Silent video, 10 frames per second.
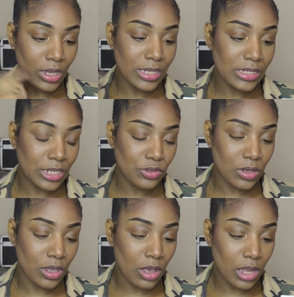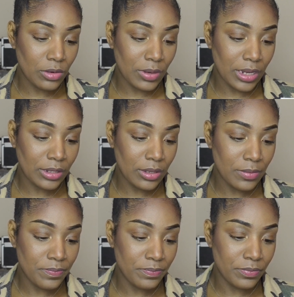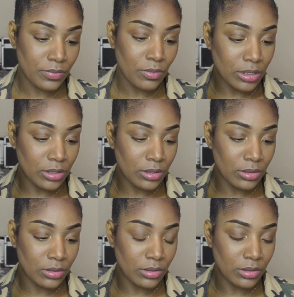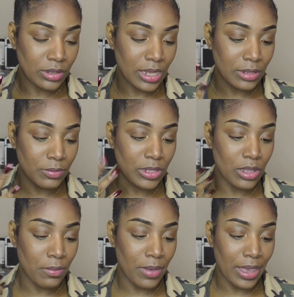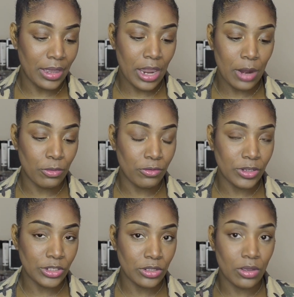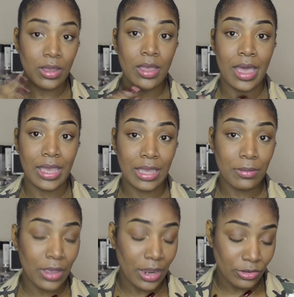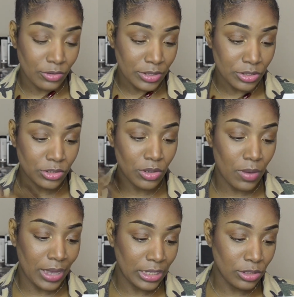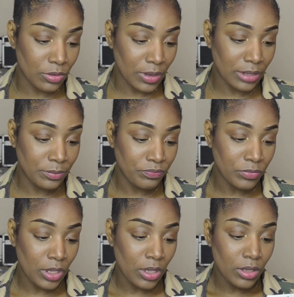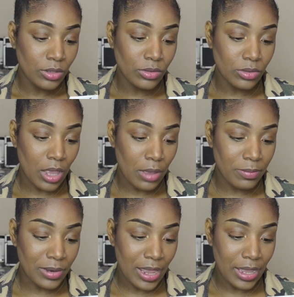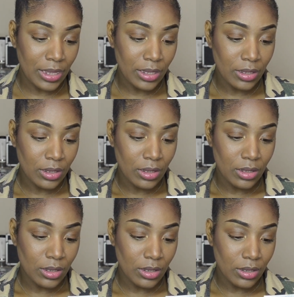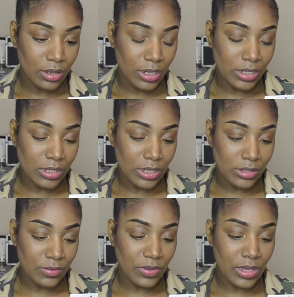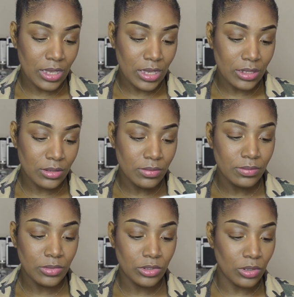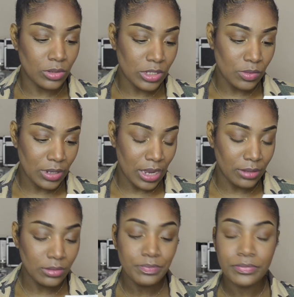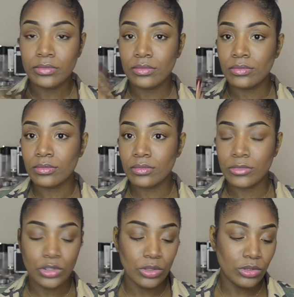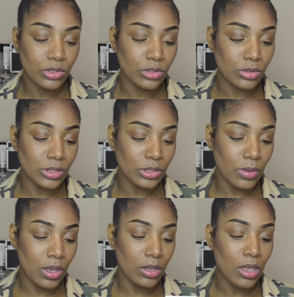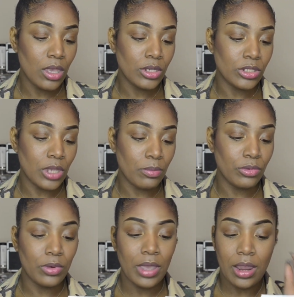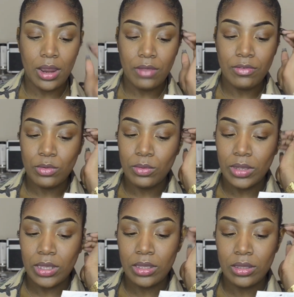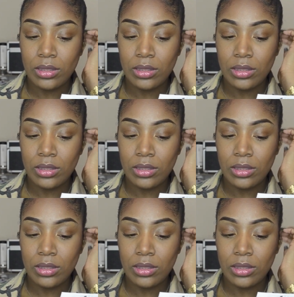It says you can color it. Let it be done by a hair professional. I am a hairdresser, so I can do it. Do not apply excessive heat. So that's what I told you as well. Shampoo hair every week.